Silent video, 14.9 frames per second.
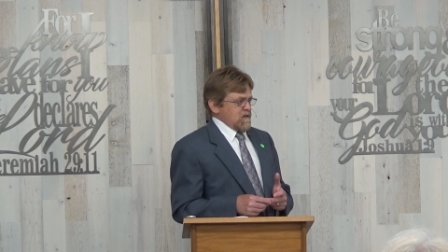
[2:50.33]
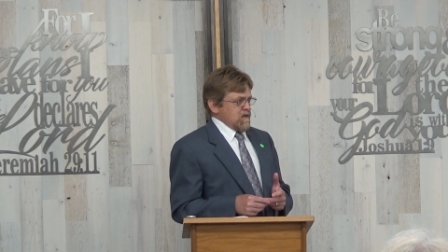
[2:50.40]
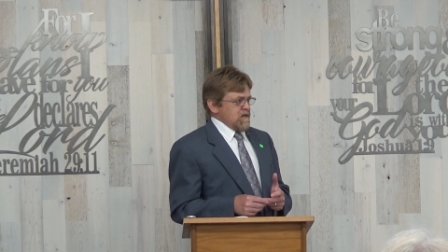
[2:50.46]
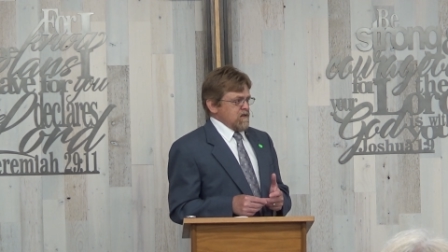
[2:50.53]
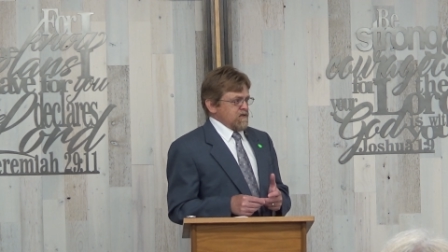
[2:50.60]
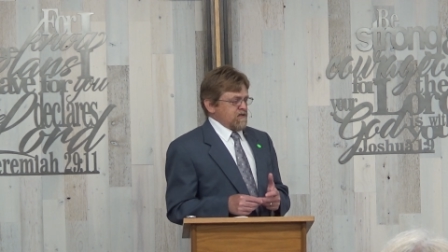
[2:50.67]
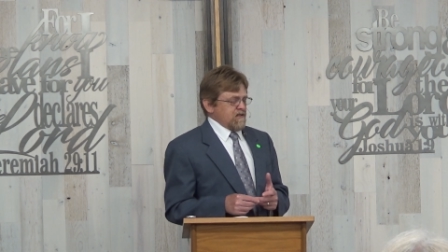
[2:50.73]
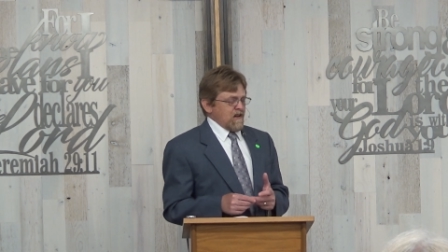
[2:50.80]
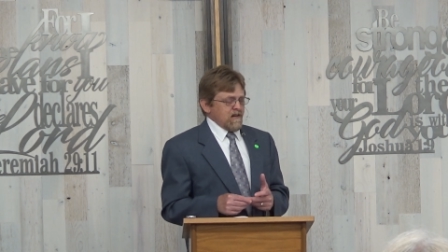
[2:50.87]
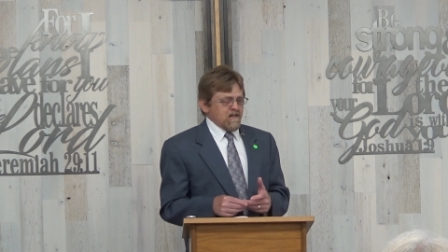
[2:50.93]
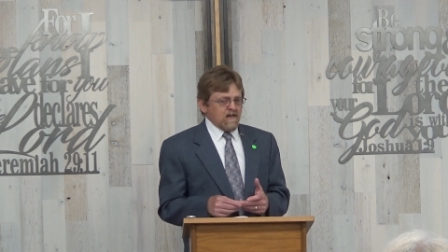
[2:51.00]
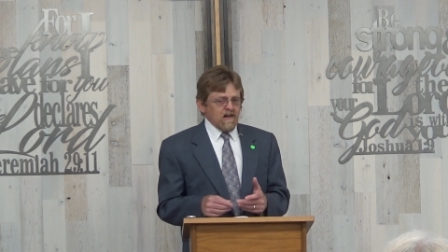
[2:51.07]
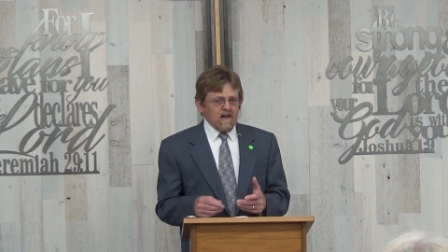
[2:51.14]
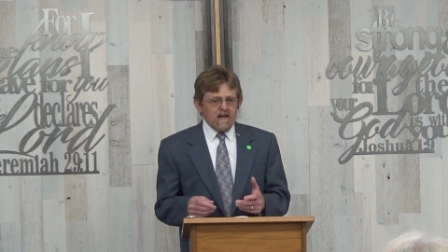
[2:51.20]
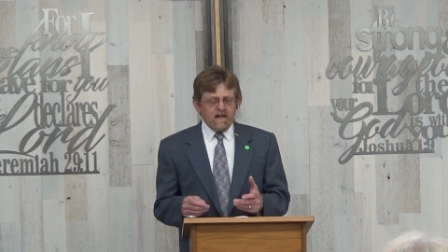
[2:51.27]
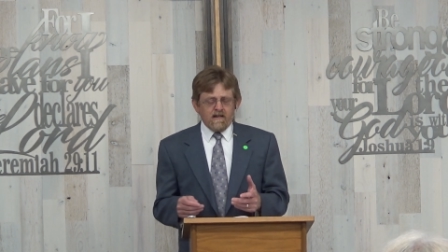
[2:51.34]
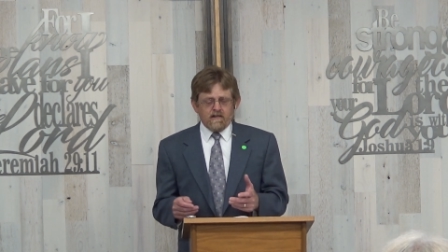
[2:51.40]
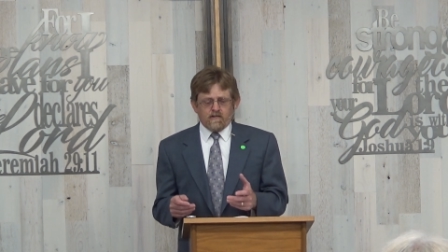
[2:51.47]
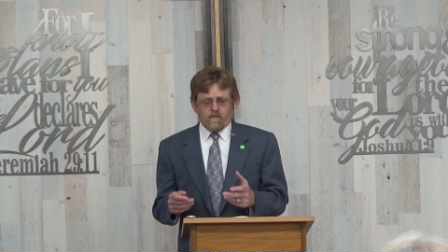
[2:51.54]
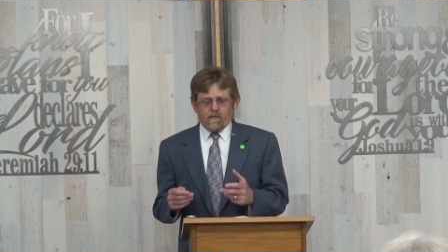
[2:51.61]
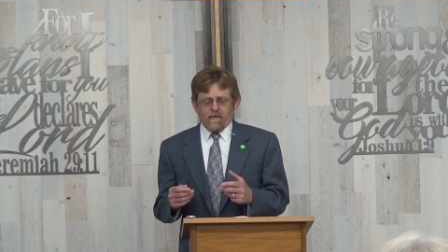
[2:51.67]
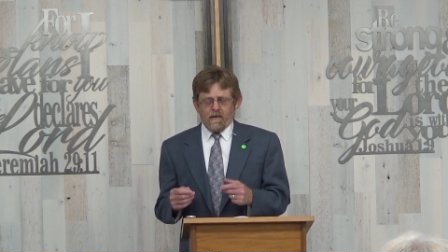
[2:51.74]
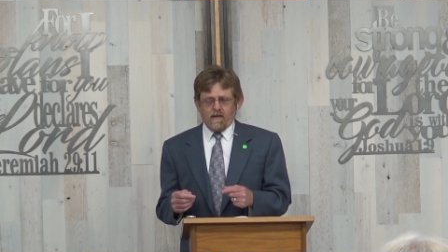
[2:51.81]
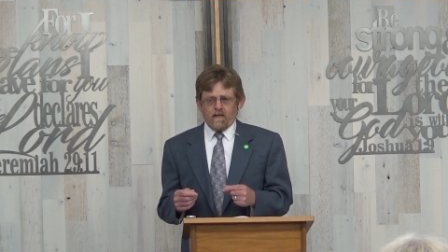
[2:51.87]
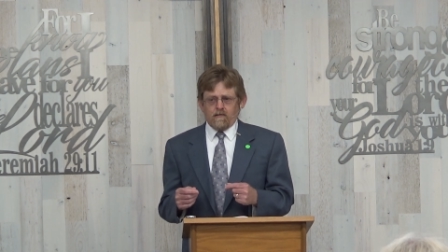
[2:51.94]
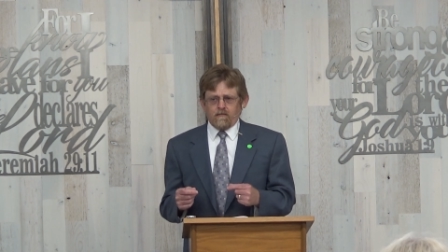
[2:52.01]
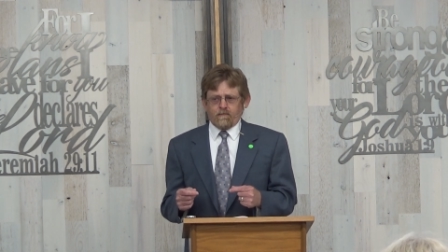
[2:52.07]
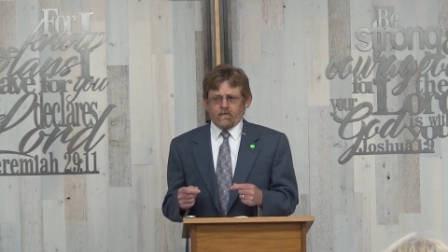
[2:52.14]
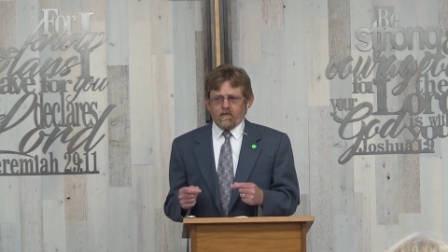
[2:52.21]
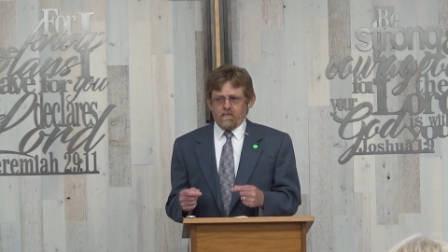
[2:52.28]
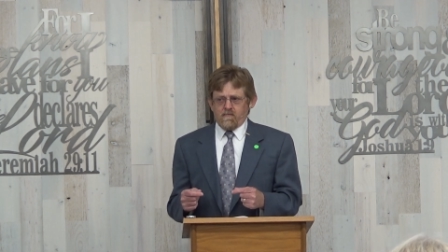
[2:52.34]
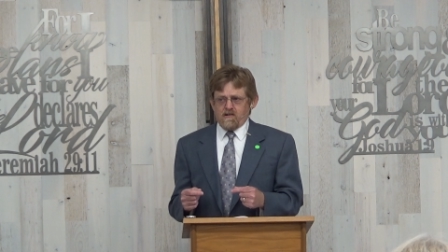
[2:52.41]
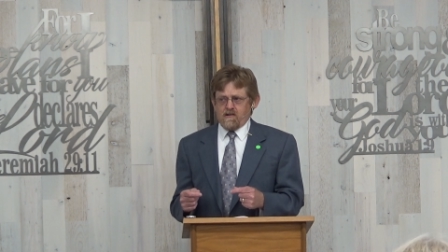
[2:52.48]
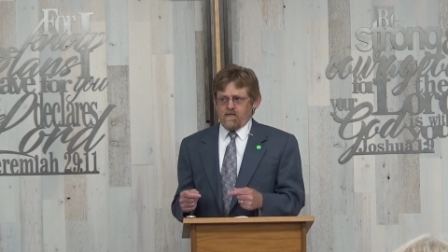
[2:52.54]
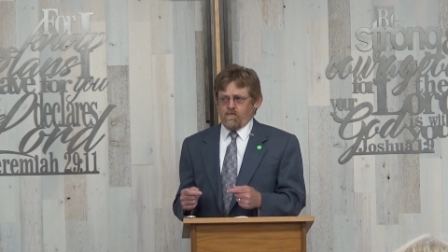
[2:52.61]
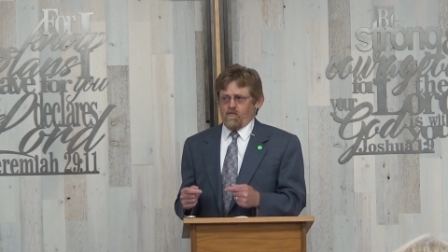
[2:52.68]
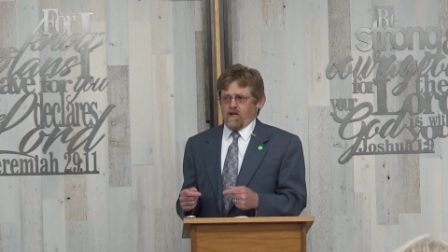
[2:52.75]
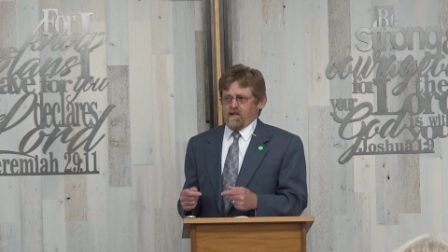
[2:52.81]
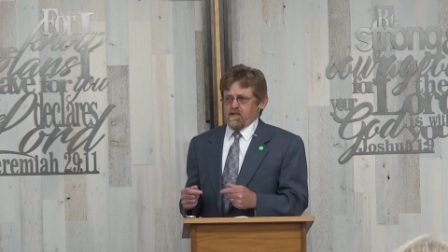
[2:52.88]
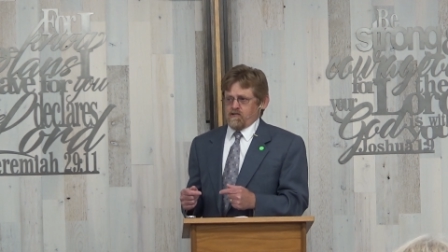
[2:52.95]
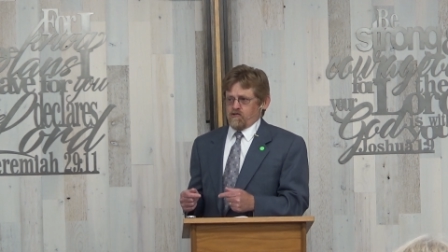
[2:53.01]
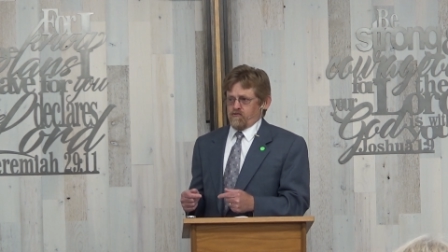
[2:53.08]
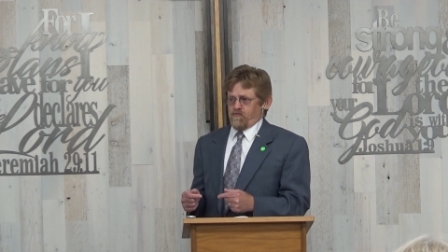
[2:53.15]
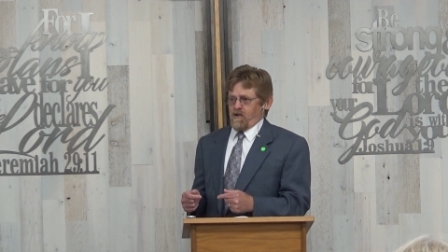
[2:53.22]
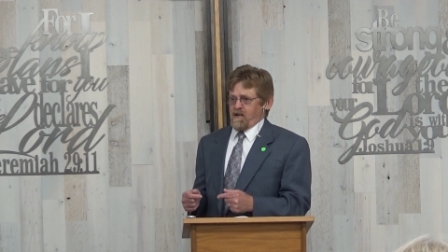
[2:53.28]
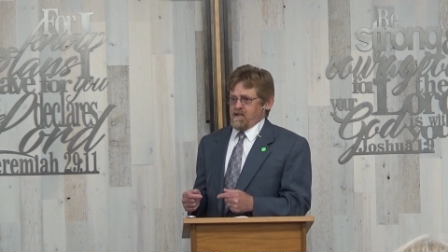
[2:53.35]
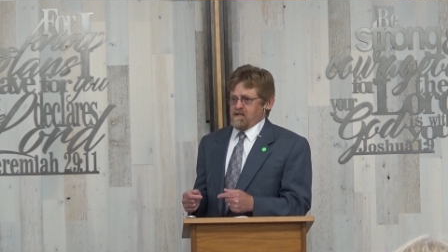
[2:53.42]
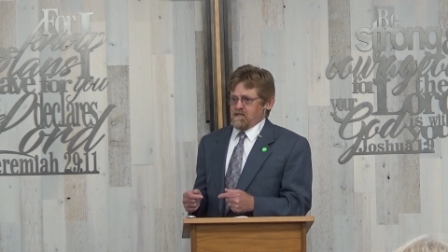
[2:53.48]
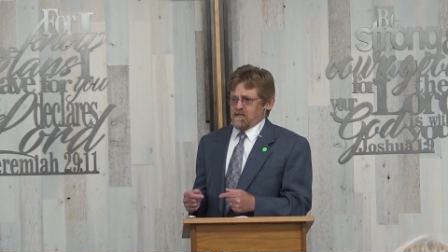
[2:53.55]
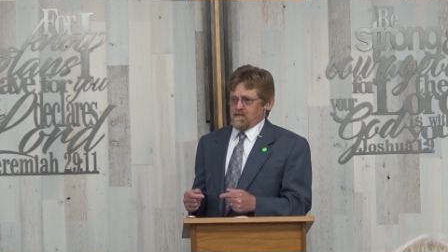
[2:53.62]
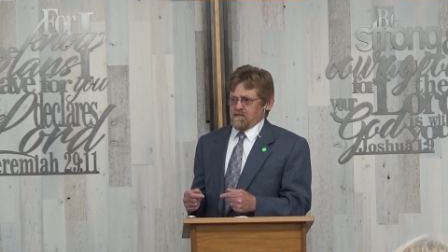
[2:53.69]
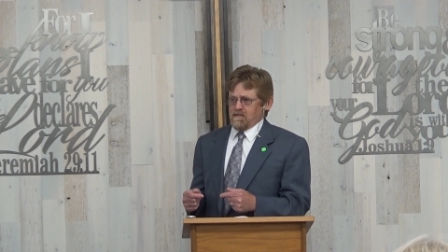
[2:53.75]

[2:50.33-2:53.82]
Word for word: He has said God has withheld from him what is right